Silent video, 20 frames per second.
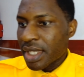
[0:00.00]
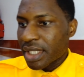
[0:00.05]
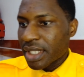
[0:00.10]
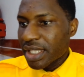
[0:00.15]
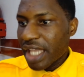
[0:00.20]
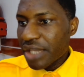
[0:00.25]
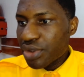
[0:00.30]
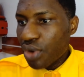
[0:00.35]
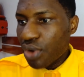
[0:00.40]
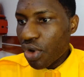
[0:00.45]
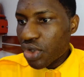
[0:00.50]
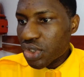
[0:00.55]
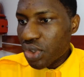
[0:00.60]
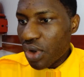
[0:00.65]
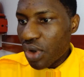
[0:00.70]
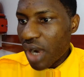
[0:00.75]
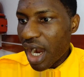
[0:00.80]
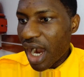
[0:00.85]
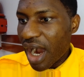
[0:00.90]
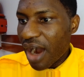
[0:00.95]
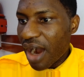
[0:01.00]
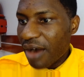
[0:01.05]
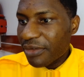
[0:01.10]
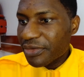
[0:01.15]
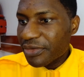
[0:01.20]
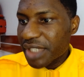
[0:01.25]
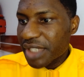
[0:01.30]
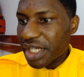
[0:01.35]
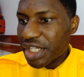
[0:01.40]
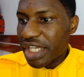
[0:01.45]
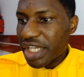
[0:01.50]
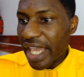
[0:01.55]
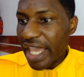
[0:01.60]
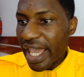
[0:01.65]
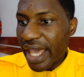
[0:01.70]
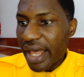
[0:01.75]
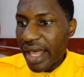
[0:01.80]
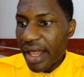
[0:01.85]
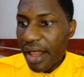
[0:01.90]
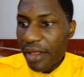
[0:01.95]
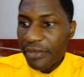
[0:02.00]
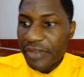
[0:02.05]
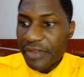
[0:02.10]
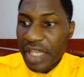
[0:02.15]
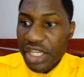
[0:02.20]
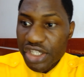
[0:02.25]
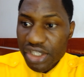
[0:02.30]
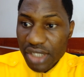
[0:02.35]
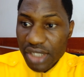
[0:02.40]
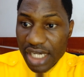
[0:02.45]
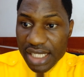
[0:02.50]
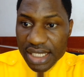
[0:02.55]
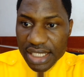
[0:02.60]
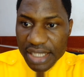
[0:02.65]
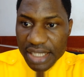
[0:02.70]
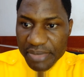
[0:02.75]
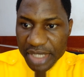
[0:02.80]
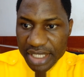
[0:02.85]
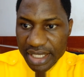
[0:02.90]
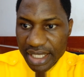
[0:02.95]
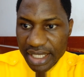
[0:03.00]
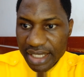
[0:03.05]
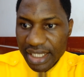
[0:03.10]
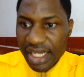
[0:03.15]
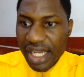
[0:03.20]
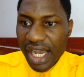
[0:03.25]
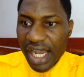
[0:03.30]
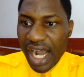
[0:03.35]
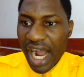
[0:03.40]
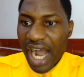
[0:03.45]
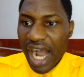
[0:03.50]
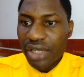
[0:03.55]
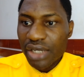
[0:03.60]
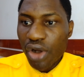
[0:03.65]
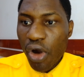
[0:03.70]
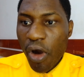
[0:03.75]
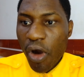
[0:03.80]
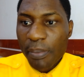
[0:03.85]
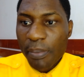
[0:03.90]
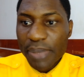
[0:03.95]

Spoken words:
Then you also have the Care Health Insurance Limited and all